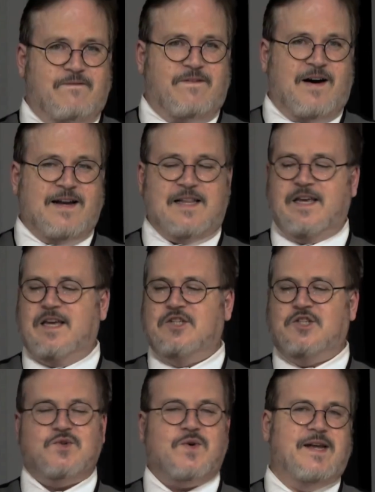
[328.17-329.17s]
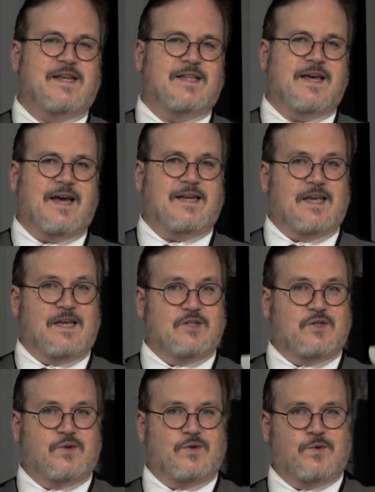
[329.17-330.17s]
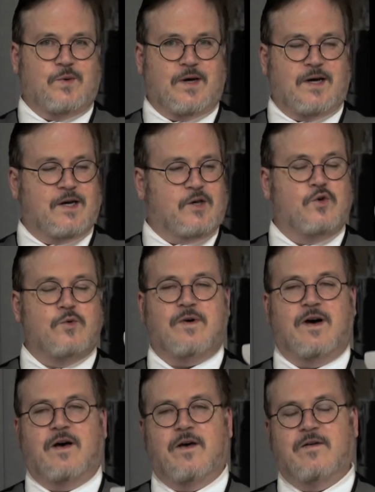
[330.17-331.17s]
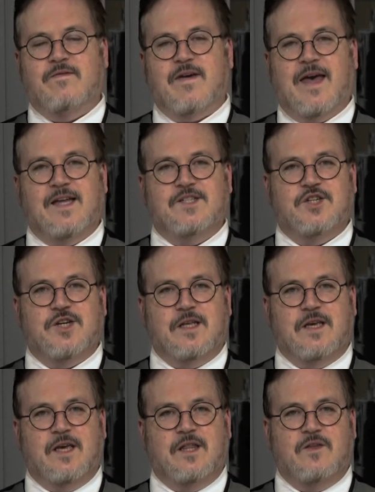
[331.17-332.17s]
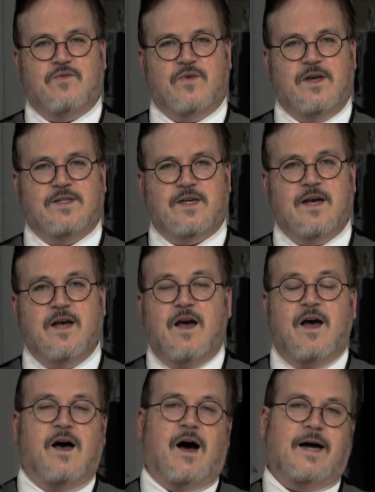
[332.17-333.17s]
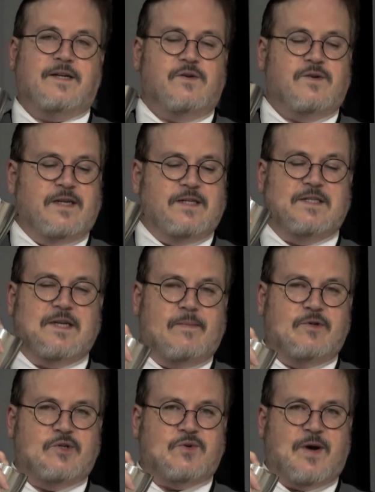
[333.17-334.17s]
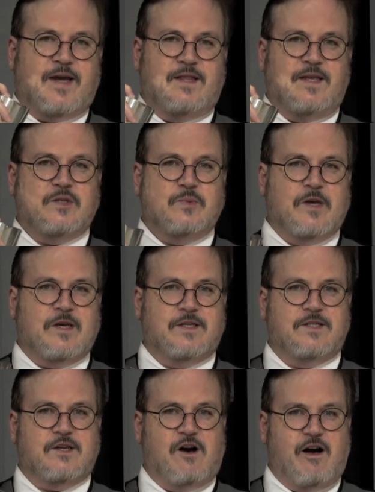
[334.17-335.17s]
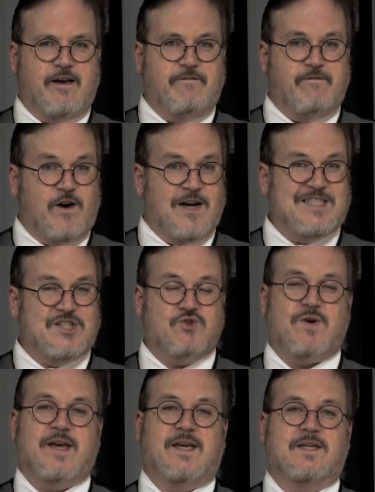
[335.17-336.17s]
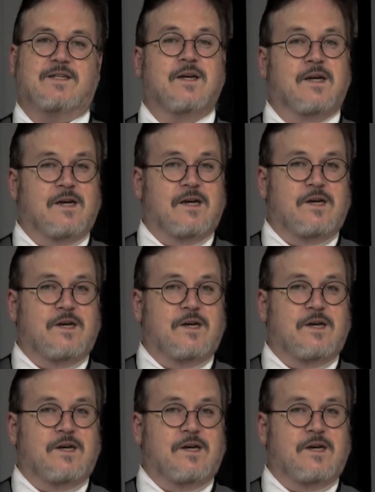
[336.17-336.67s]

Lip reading: Finally, straining that into a coupe I've had chilling in the freezer. I don't need to double strain this because I fine strained